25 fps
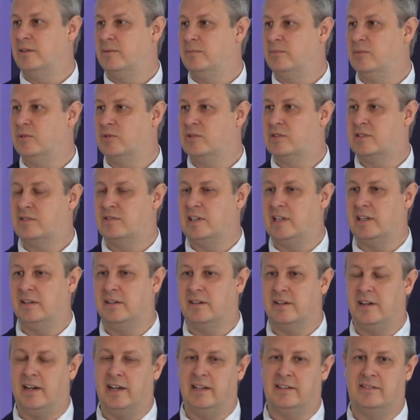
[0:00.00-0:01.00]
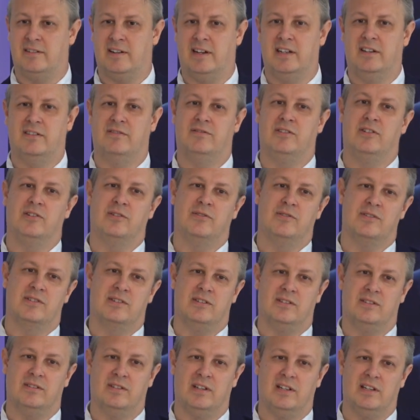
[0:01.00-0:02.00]
Mostly, I try to
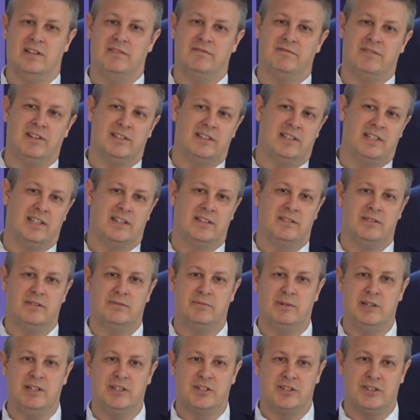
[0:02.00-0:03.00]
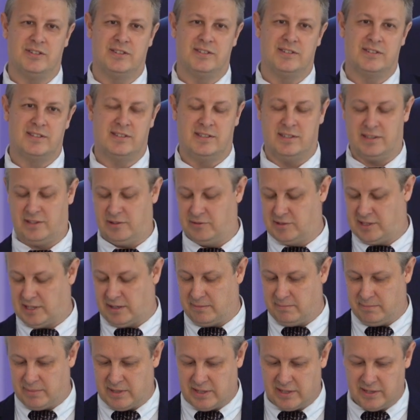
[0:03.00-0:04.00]
focus on the lymphatic regions to
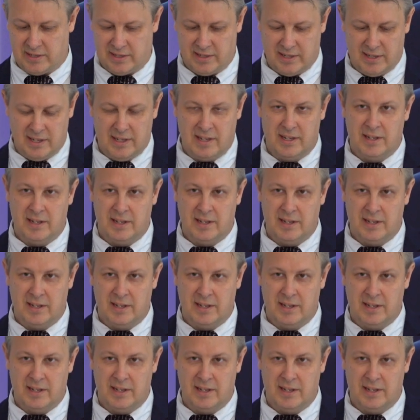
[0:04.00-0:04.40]
some part,